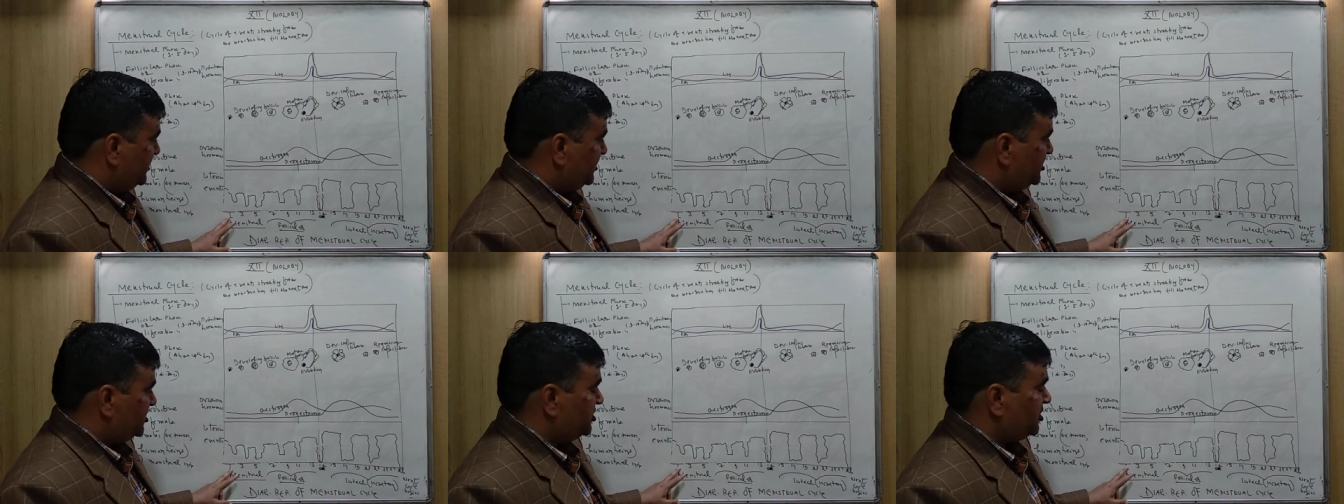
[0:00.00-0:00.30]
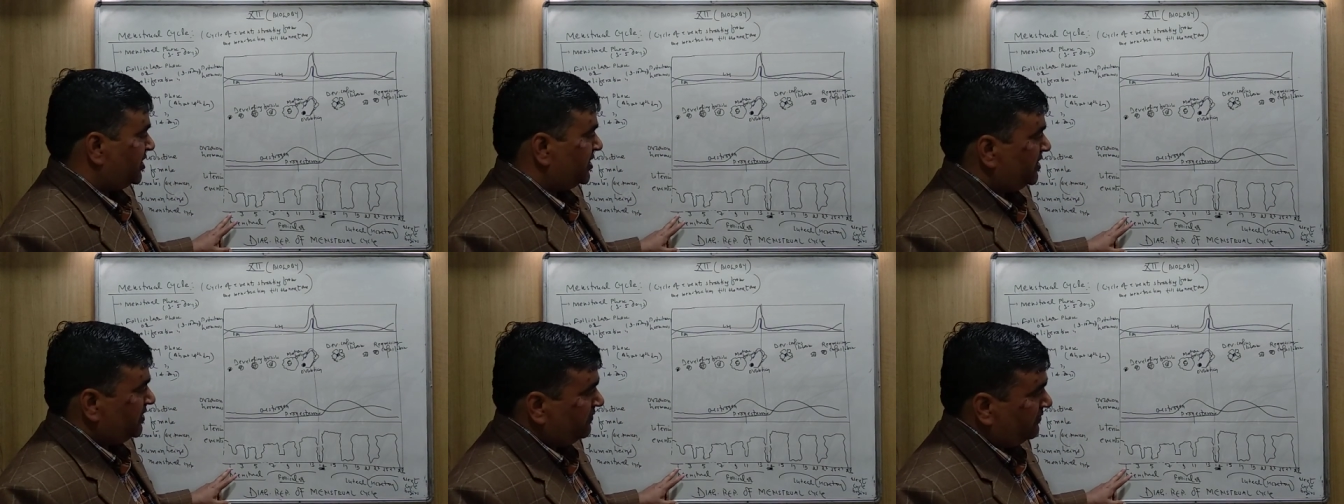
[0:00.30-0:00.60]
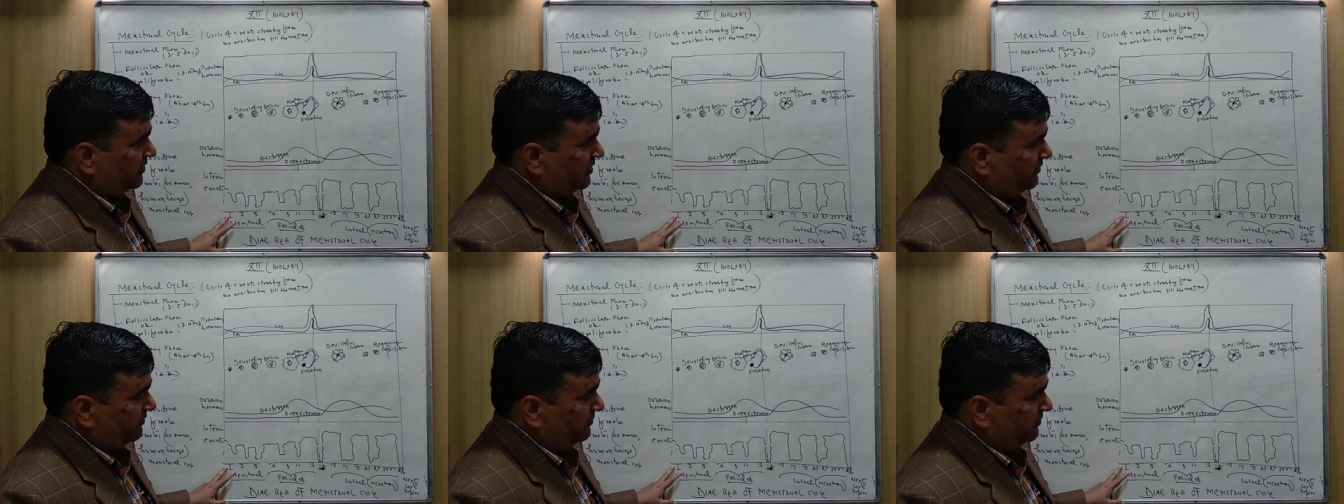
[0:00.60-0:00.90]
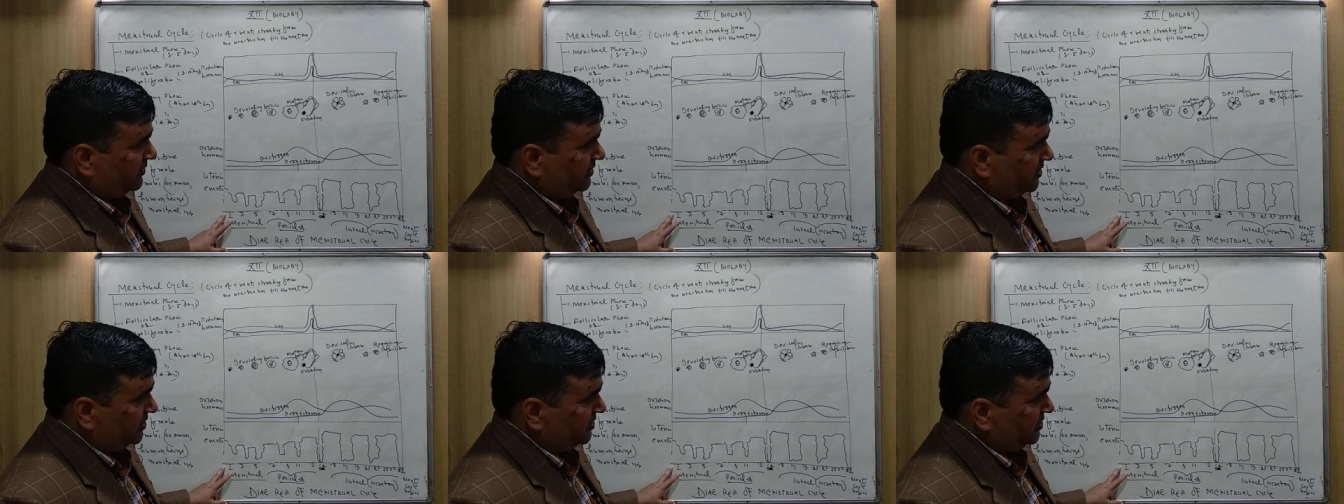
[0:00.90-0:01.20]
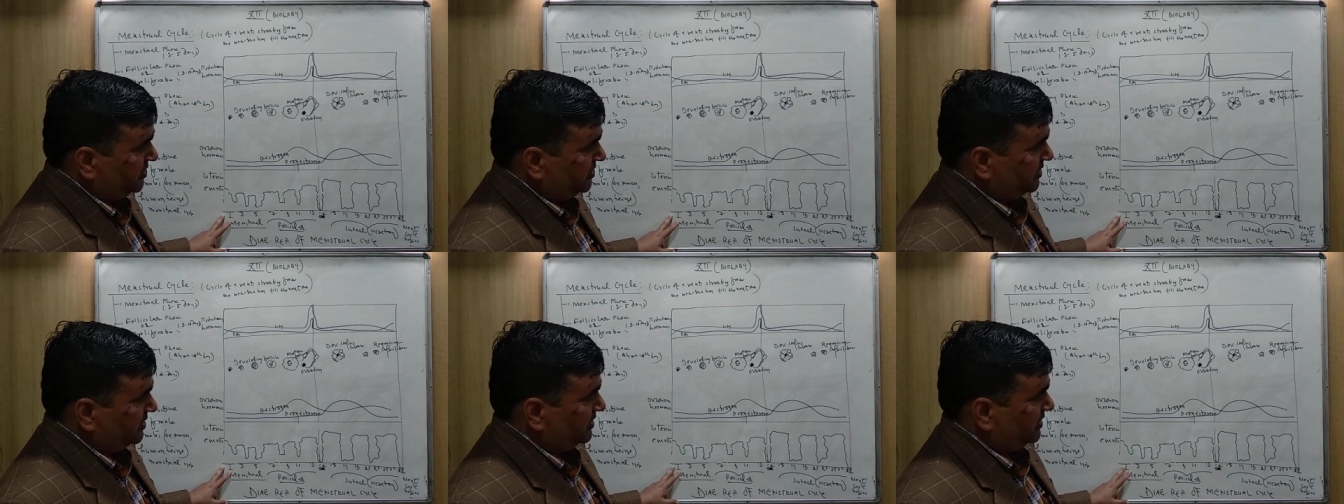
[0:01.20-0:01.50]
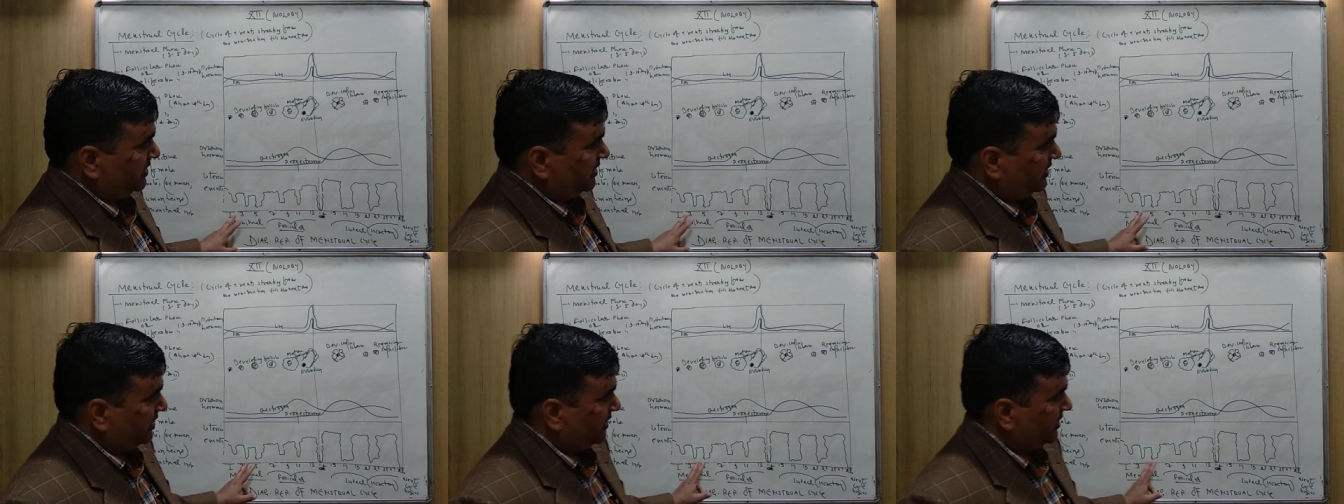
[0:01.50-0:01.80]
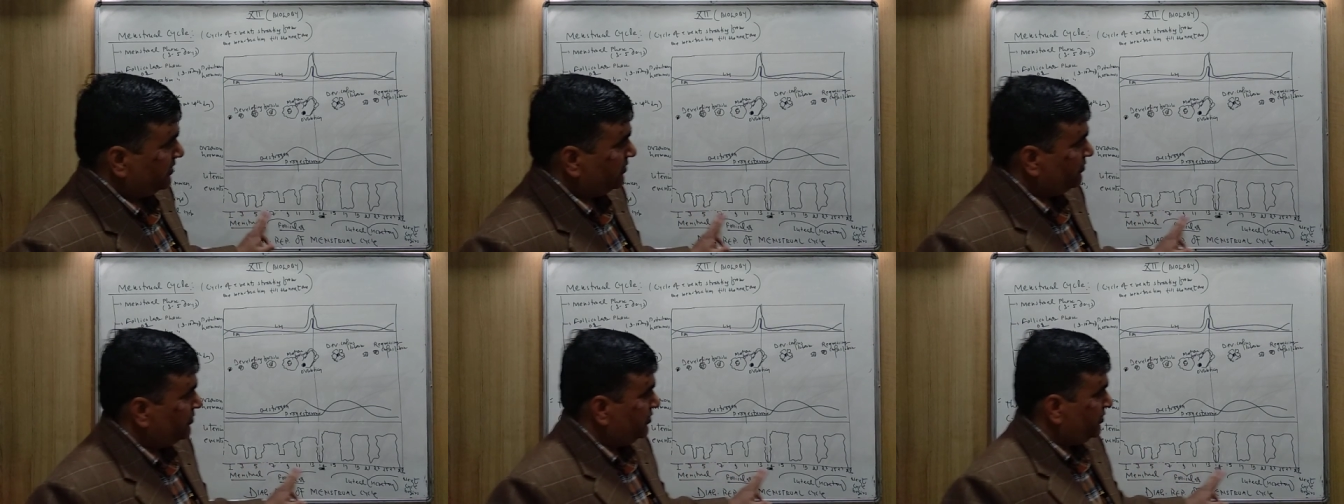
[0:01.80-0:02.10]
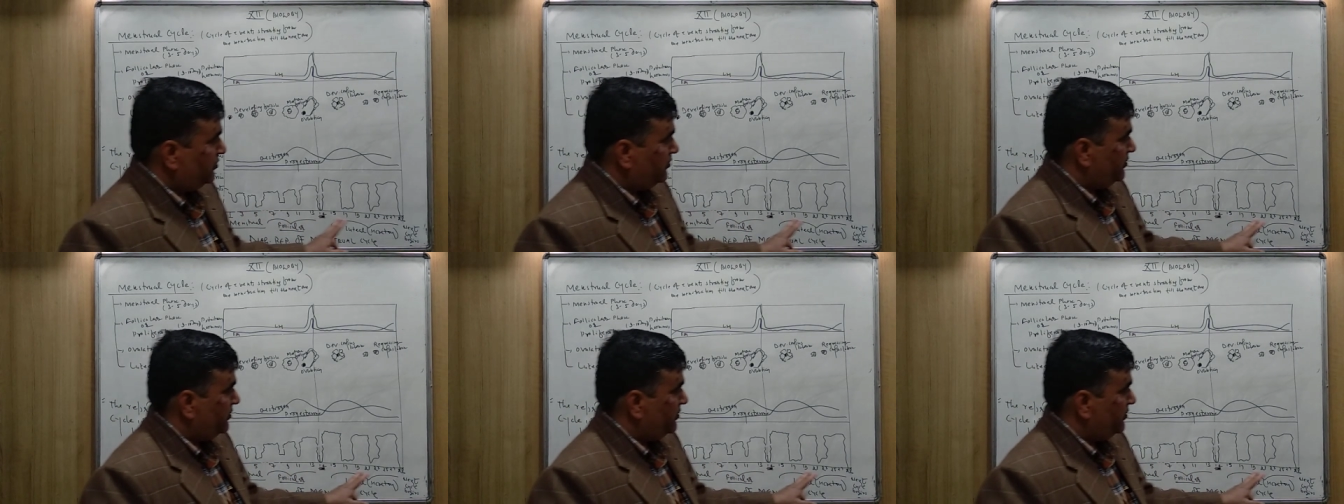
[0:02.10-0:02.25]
is starting from first and going